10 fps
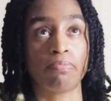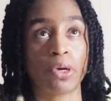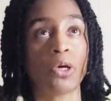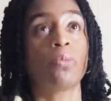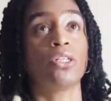
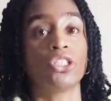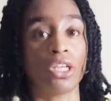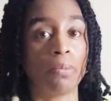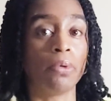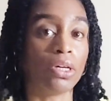publish
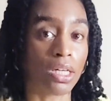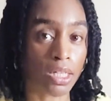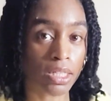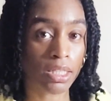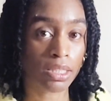a
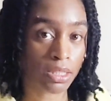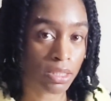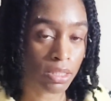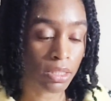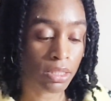book,
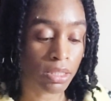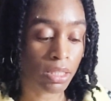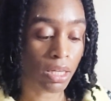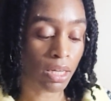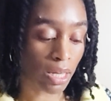
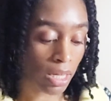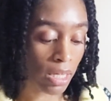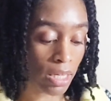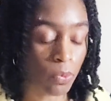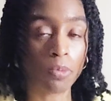
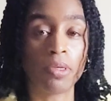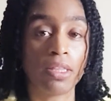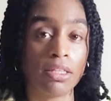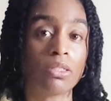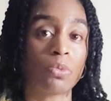it would be
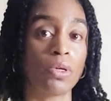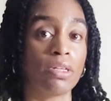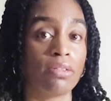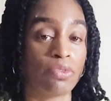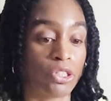this one
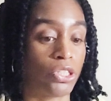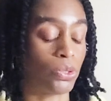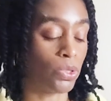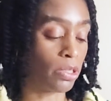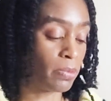for
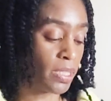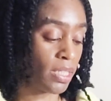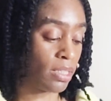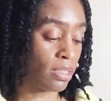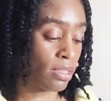sure,
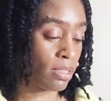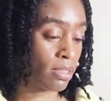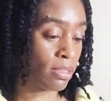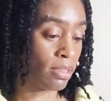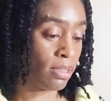because
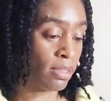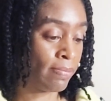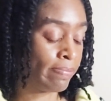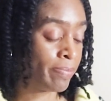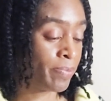
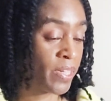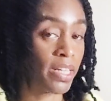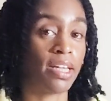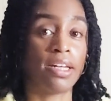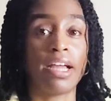
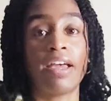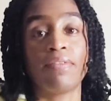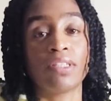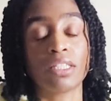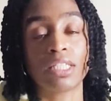again, I
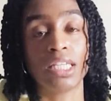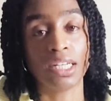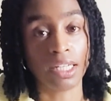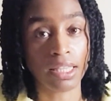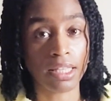haven't seen
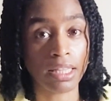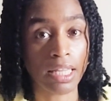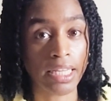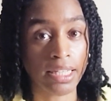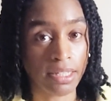anything
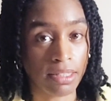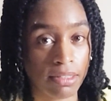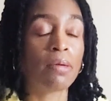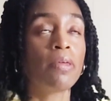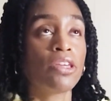like it.
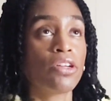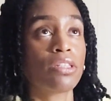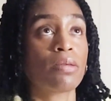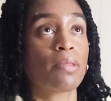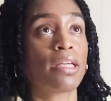Maybe there is
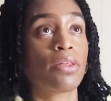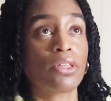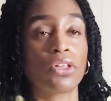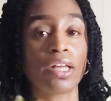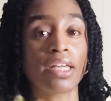something out
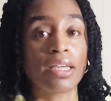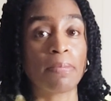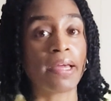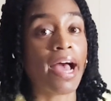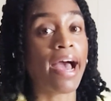there like it,
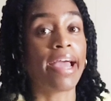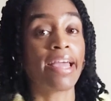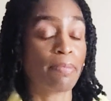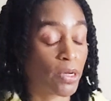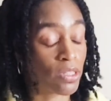but I
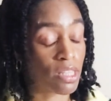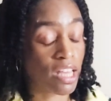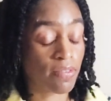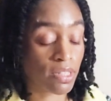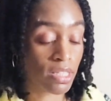personally
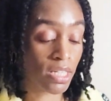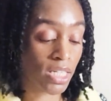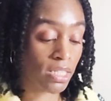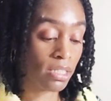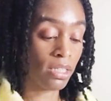haven't seen
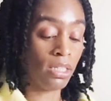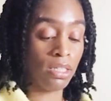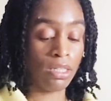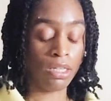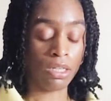it.
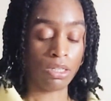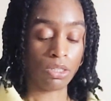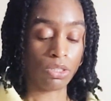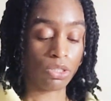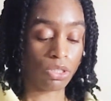
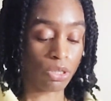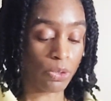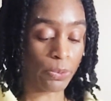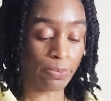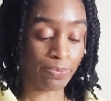
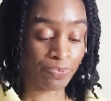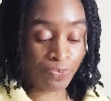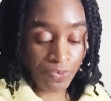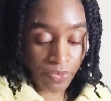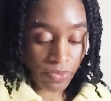So
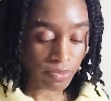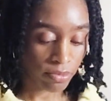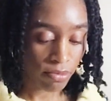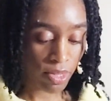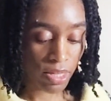
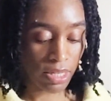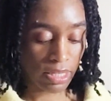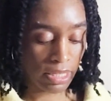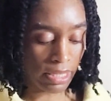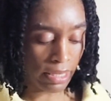
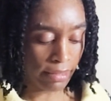yeah,